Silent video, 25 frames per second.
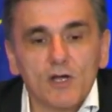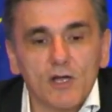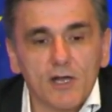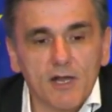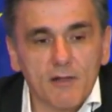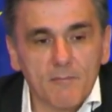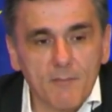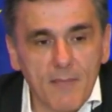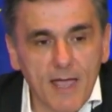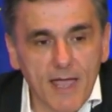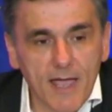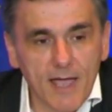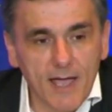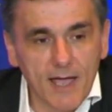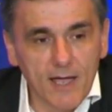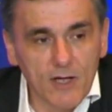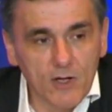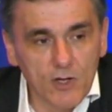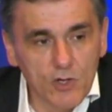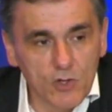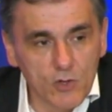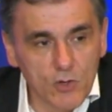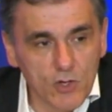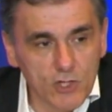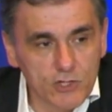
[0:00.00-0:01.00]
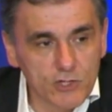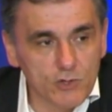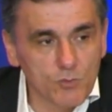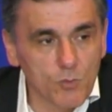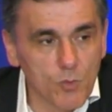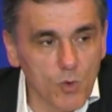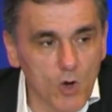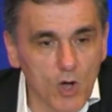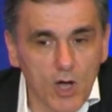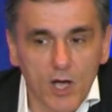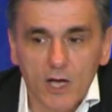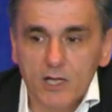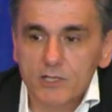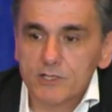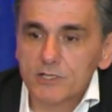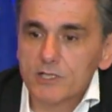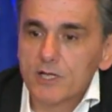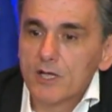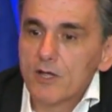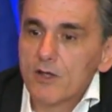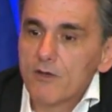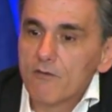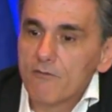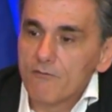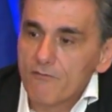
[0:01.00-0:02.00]
Le Maire, who has worked
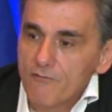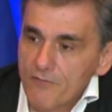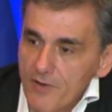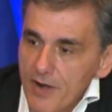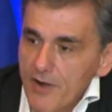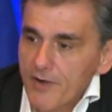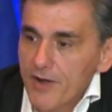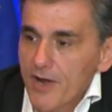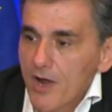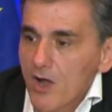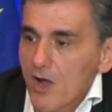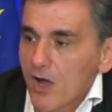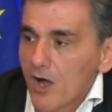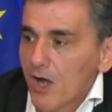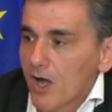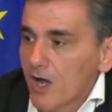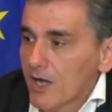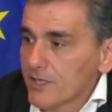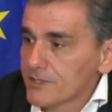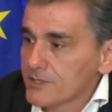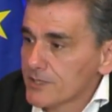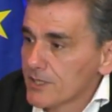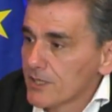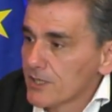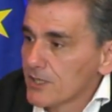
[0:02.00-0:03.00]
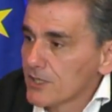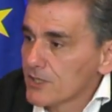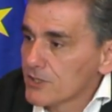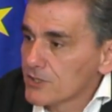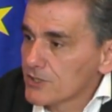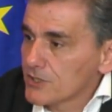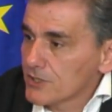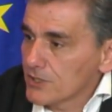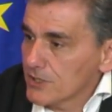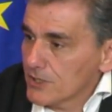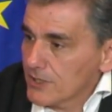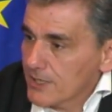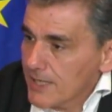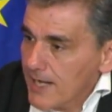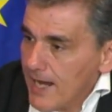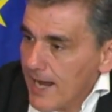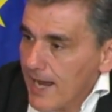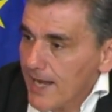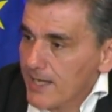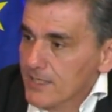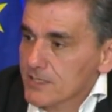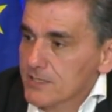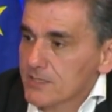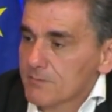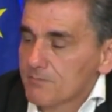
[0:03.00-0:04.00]
very hard to
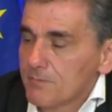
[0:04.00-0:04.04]
get